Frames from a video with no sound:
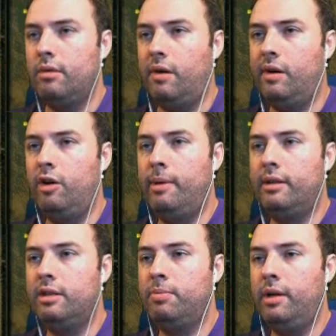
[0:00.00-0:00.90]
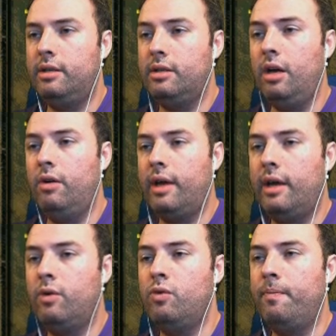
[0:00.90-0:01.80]
I don't know about this place. Oh,
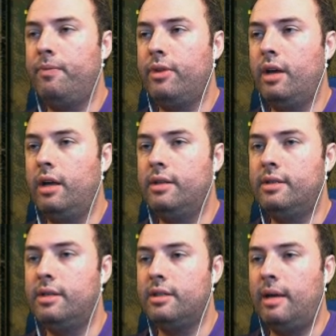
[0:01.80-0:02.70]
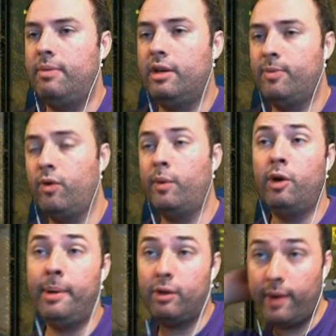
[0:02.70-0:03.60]
okay, cool. Uh, this is the same thing as before. I want to
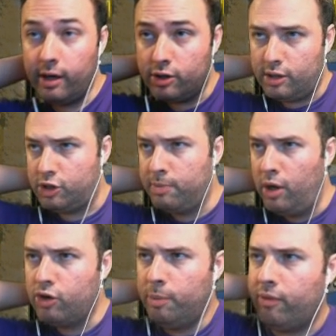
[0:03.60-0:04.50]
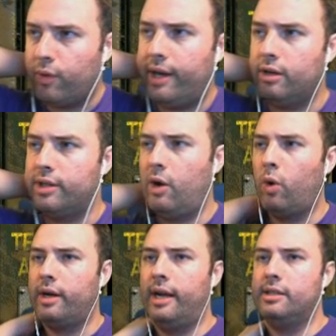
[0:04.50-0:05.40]
know about the raiders. They're a small group of raiders. I
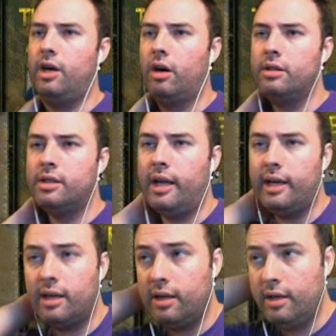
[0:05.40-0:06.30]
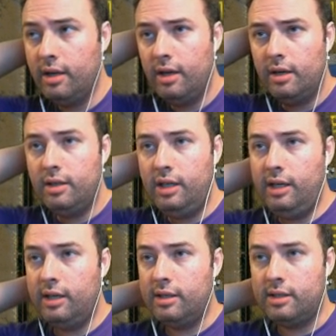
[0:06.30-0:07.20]
organize guards like
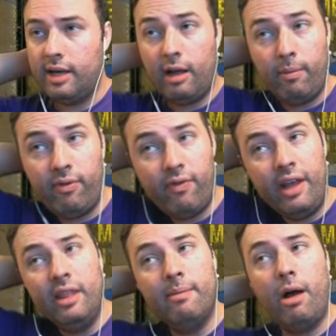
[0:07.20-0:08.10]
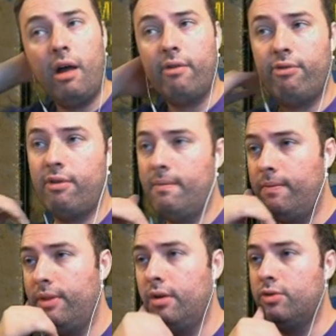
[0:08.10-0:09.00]
Ian to help fight them off.
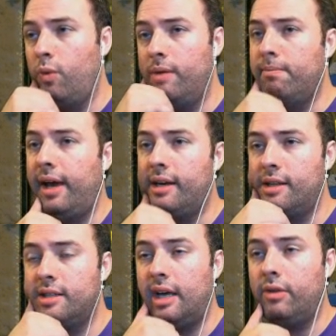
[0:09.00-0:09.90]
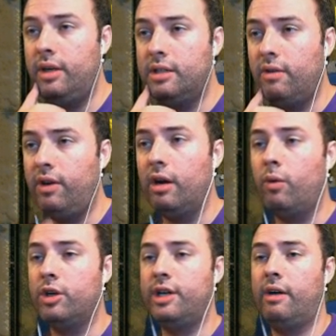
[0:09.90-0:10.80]
There is one band to the southeast of here.
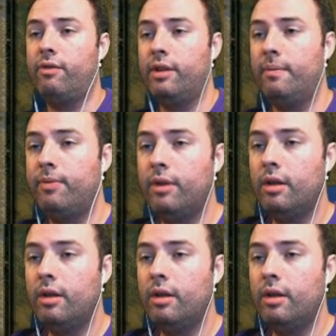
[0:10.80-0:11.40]
Watch out for them.